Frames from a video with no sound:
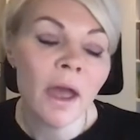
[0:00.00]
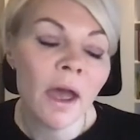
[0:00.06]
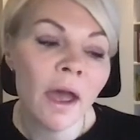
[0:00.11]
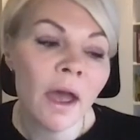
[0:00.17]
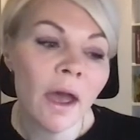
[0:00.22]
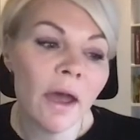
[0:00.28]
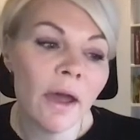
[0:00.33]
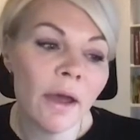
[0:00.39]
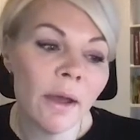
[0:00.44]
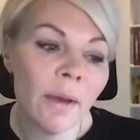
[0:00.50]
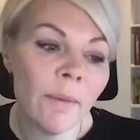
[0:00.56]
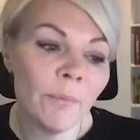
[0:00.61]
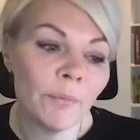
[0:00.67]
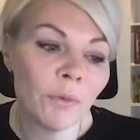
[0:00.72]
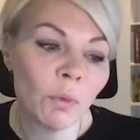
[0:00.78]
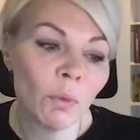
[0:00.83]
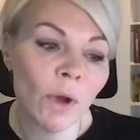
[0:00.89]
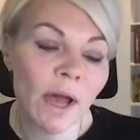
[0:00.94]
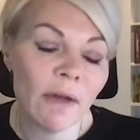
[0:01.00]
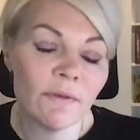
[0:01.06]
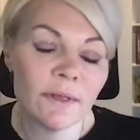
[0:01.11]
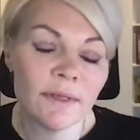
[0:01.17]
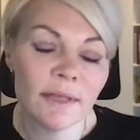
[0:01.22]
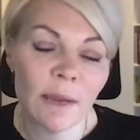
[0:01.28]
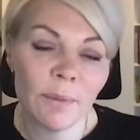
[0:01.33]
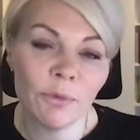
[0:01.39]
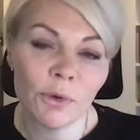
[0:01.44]
will have a
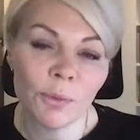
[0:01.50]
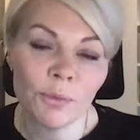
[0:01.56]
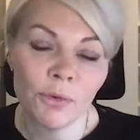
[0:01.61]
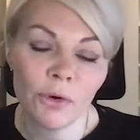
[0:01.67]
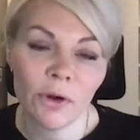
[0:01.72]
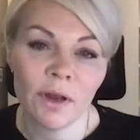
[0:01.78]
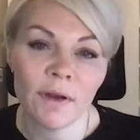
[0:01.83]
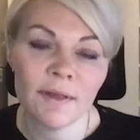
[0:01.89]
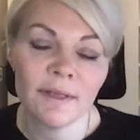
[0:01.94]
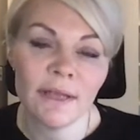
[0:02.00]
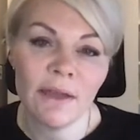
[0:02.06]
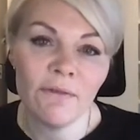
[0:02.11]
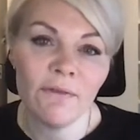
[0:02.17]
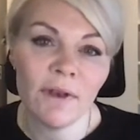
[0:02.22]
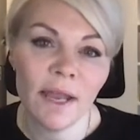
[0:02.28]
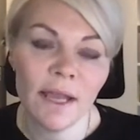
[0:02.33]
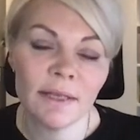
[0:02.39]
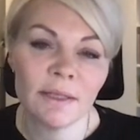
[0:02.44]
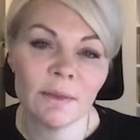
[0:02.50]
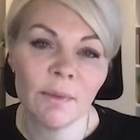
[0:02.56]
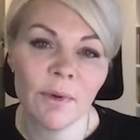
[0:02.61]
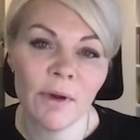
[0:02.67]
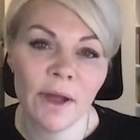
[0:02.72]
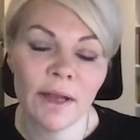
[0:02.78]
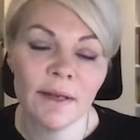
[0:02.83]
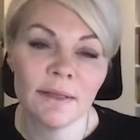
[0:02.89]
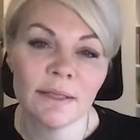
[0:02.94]
separate product set for let to
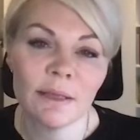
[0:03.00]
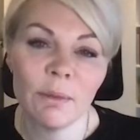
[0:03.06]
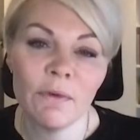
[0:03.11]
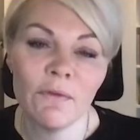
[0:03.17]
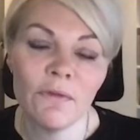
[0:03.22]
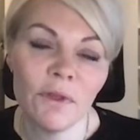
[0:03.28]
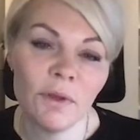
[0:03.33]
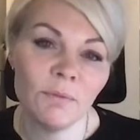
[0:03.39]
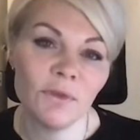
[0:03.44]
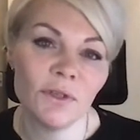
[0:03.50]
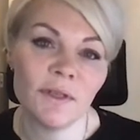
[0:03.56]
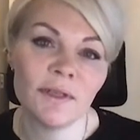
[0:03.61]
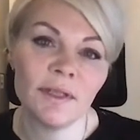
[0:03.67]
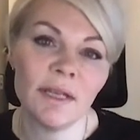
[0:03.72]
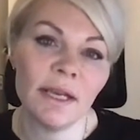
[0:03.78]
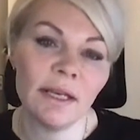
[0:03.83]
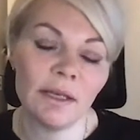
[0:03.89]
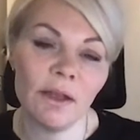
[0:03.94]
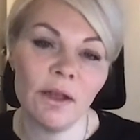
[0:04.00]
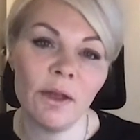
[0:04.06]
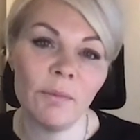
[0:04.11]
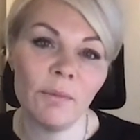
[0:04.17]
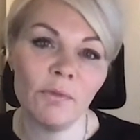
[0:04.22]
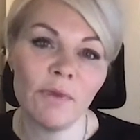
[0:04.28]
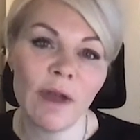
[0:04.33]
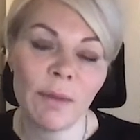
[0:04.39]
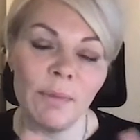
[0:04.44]
buy, and some of them just
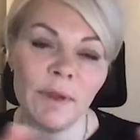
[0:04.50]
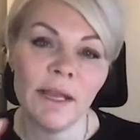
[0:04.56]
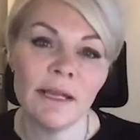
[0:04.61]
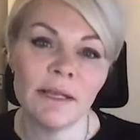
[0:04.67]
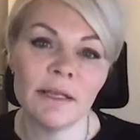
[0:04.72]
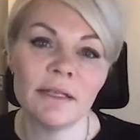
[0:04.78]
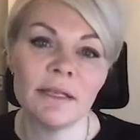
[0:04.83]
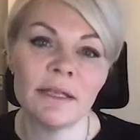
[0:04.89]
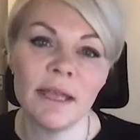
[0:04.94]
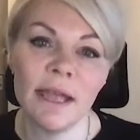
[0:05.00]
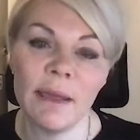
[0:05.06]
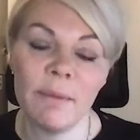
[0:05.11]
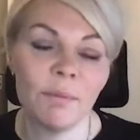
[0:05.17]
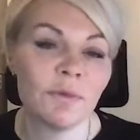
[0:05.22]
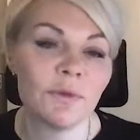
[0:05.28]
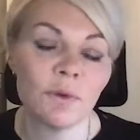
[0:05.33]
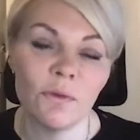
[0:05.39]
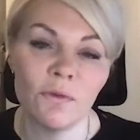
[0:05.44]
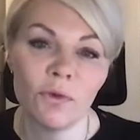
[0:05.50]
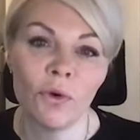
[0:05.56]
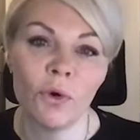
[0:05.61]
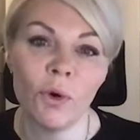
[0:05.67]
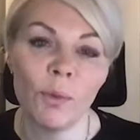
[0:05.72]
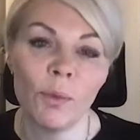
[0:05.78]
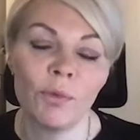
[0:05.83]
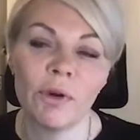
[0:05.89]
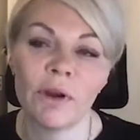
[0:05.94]
wrap it into their sort of
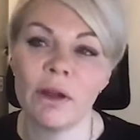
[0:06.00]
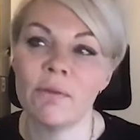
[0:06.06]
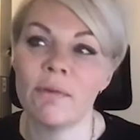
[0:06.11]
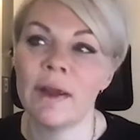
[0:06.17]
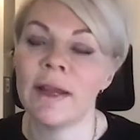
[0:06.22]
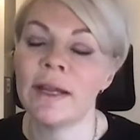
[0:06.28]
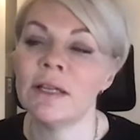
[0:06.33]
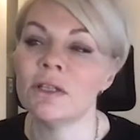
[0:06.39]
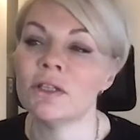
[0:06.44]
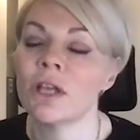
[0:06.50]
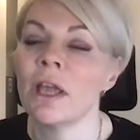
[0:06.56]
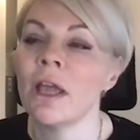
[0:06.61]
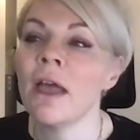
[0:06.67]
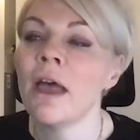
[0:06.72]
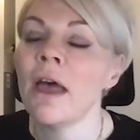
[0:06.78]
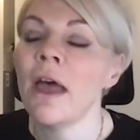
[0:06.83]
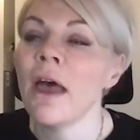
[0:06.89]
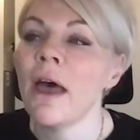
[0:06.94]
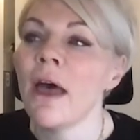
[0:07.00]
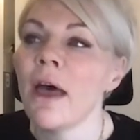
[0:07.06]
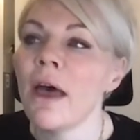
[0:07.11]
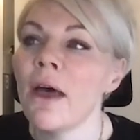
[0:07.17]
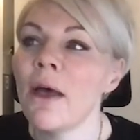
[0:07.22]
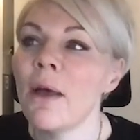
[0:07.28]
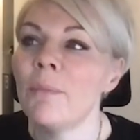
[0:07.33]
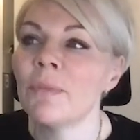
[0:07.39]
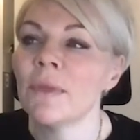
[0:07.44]
core product range.
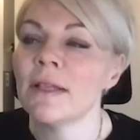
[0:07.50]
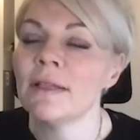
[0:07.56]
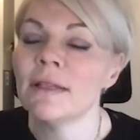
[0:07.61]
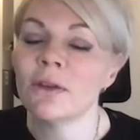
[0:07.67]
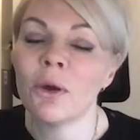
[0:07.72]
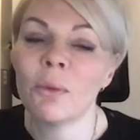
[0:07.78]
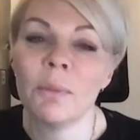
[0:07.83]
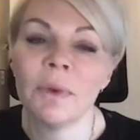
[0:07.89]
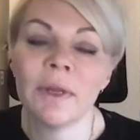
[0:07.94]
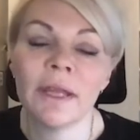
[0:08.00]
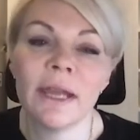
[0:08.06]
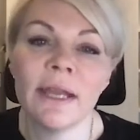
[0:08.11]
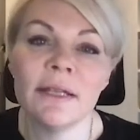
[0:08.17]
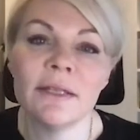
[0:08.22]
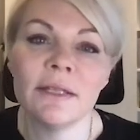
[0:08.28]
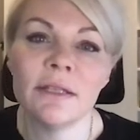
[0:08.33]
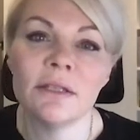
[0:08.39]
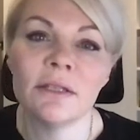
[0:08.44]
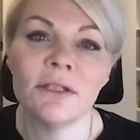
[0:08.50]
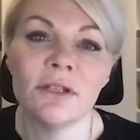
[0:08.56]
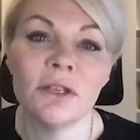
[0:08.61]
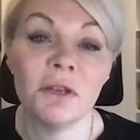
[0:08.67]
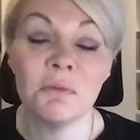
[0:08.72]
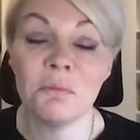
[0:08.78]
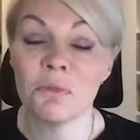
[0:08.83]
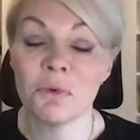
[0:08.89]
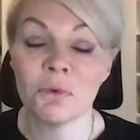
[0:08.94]
Is it complicated to
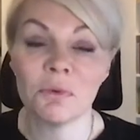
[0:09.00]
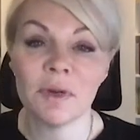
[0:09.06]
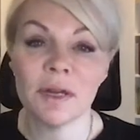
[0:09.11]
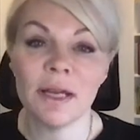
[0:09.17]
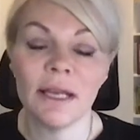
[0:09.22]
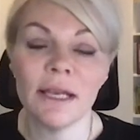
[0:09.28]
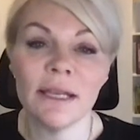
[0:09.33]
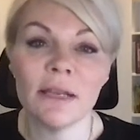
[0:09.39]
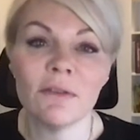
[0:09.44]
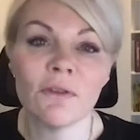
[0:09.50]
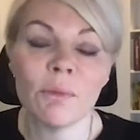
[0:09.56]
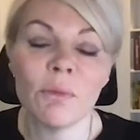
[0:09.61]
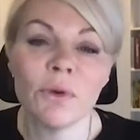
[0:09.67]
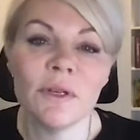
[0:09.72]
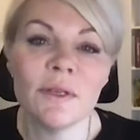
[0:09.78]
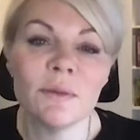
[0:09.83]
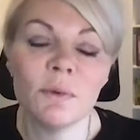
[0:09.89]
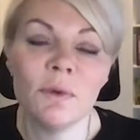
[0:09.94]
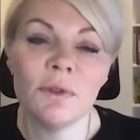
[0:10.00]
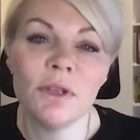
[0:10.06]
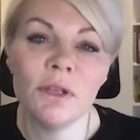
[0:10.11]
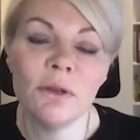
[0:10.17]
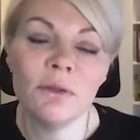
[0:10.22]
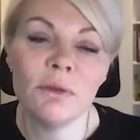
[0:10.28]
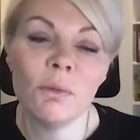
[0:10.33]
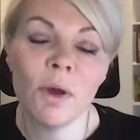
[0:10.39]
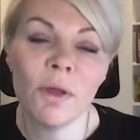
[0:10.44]
do? Not really, if I'm honest with
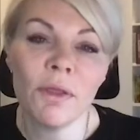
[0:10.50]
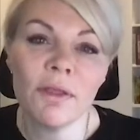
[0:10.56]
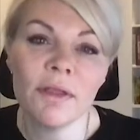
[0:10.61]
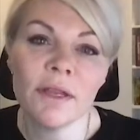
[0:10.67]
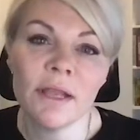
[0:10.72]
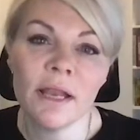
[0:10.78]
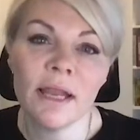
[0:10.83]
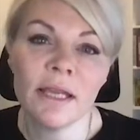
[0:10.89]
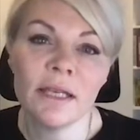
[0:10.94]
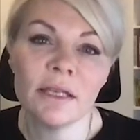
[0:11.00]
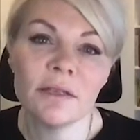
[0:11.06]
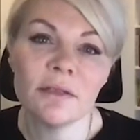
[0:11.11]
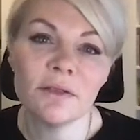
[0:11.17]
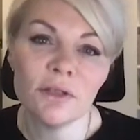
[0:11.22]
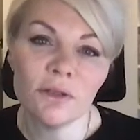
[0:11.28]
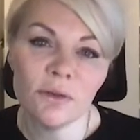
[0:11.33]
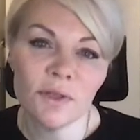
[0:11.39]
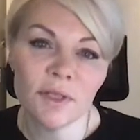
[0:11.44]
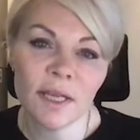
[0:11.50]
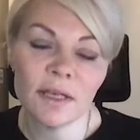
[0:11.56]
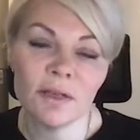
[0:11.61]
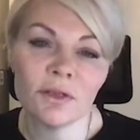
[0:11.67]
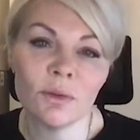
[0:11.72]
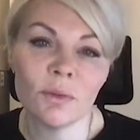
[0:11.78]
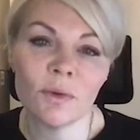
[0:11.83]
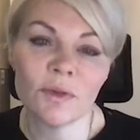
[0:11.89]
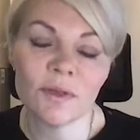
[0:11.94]
you. The one thing that lenders do tend
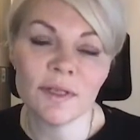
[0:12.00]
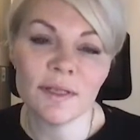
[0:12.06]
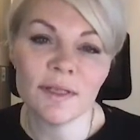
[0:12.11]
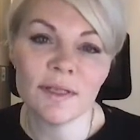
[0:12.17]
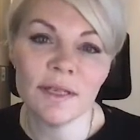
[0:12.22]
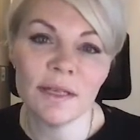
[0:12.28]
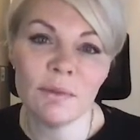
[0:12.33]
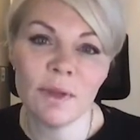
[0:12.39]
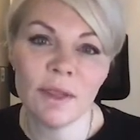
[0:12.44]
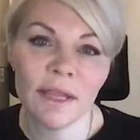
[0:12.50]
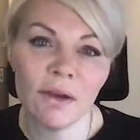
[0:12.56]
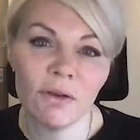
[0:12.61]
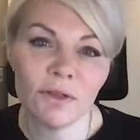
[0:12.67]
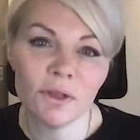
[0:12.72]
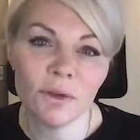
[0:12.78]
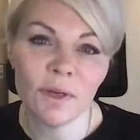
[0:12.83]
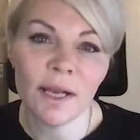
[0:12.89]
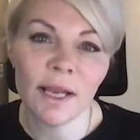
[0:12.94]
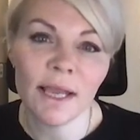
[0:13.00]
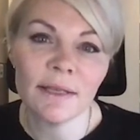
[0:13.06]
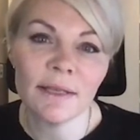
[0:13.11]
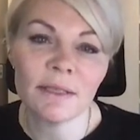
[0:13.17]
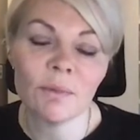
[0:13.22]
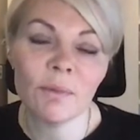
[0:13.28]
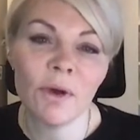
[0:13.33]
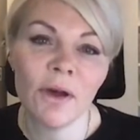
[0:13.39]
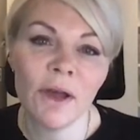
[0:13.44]
to want to see when they're doing a let
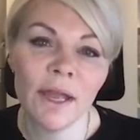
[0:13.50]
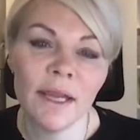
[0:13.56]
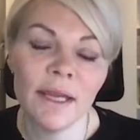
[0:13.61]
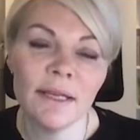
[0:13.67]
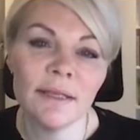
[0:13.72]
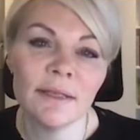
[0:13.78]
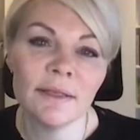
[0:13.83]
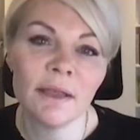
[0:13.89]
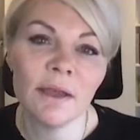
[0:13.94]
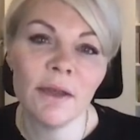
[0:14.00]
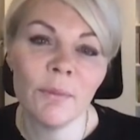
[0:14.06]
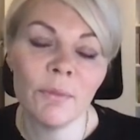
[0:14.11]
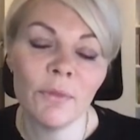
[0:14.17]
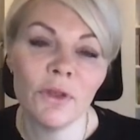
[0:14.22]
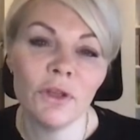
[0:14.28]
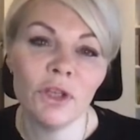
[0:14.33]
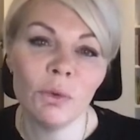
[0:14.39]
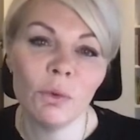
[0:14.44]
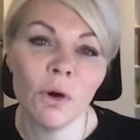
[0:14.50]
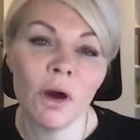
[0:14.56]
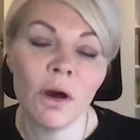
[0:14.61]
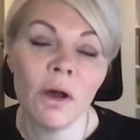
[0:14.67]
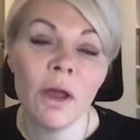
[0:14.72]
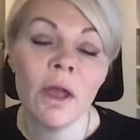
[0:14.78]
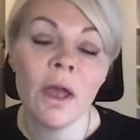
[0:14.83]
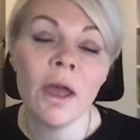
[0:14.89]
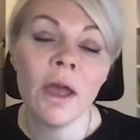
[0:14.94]
to buy is that you are,
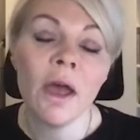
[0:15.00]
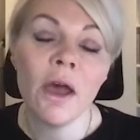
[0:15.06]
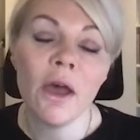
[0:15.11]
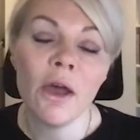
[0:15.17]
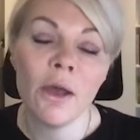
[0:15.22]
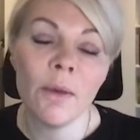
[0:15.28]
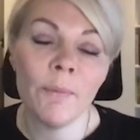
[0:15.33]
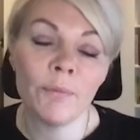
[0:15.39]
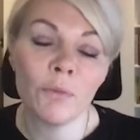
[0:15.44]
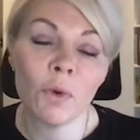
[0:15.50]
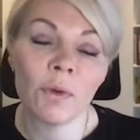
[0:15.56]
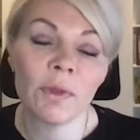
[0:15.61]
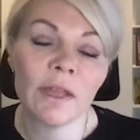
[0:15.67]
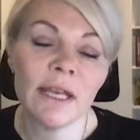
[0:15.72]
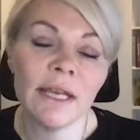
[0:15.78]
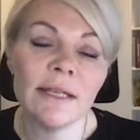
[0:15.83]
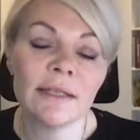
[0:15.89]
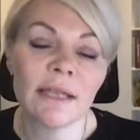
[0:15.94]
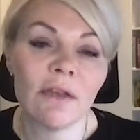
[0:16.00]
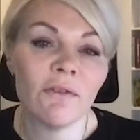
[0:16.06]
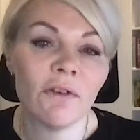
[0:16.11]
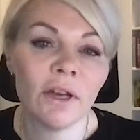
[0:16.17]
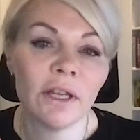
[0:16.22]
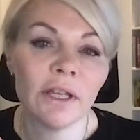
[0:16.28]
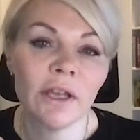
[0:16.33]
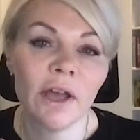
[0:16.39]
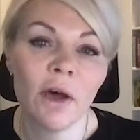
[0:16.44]
or they need to get
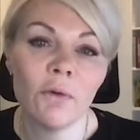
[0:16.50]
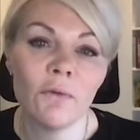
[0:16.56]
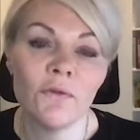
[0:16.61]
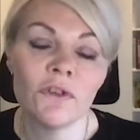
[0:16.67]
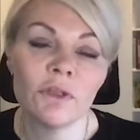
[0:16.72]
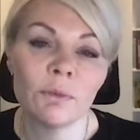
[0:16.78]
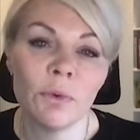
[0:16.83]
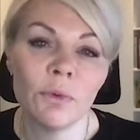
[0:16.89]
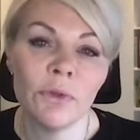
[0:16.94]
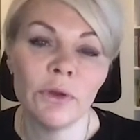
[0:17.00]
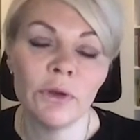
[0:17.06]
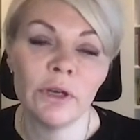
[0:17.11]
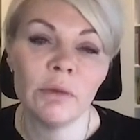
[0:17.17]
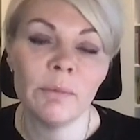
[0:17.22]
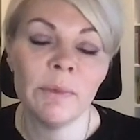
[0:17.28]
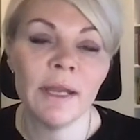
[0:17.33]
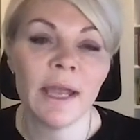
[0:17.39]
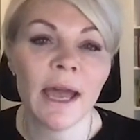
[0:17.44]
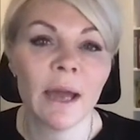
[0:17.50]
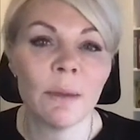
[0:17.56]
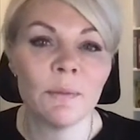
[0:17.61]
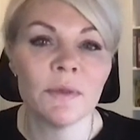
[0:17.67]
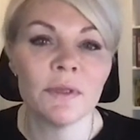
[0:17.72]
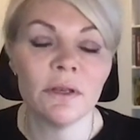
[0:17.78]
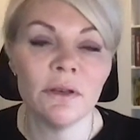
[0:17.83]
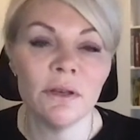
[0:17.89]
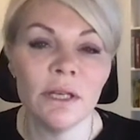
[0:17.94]
very comfortable that you're going to be
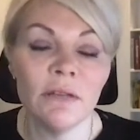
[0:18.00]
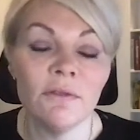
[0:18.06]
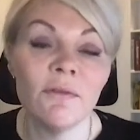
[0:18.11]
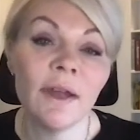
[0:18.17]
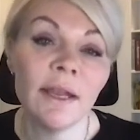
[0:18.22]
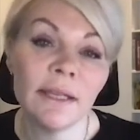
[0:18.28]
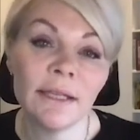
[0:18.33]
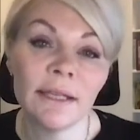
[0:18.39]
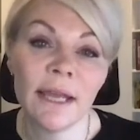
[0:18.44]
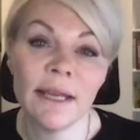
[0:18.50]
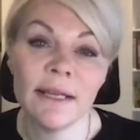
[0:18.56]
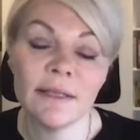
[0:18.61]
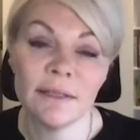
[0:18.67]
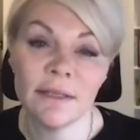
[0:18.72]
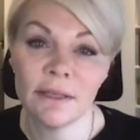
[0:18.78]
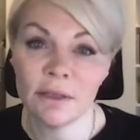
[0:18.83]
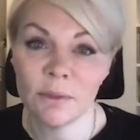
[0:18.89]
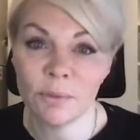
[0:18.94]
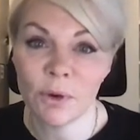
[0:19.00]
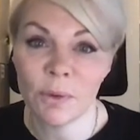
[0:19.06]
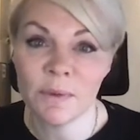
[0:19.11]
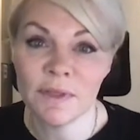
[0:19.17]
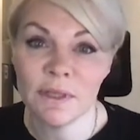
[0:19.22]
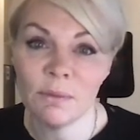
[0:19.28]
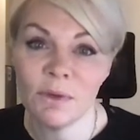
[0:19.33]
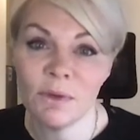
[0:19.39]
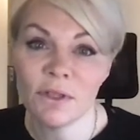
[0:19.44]
absolutely vacating the
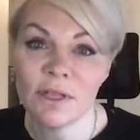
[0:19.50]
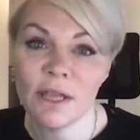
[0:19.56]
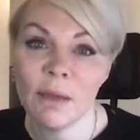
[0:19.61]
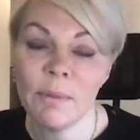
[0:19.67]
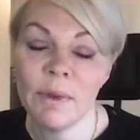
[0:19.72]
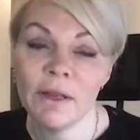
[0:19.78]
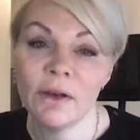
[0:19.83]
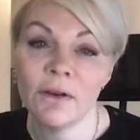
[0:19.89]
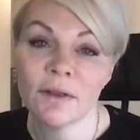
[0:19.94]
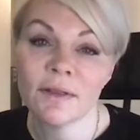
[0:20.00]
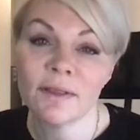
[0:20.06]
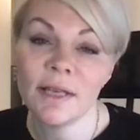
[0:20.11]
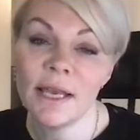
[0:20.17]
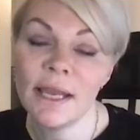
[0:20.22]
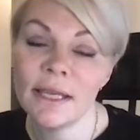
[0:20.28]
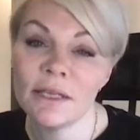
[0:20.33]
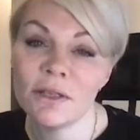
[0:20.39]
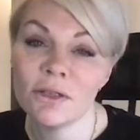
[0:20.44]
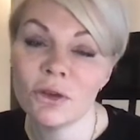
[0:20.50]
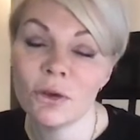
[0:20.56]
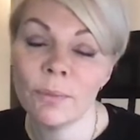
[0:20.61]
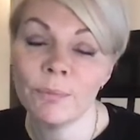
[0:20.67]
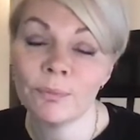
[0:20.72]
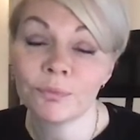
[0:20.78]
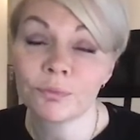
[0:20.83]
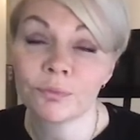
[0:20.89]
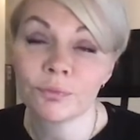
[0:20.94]
property which they're being asked to lend on.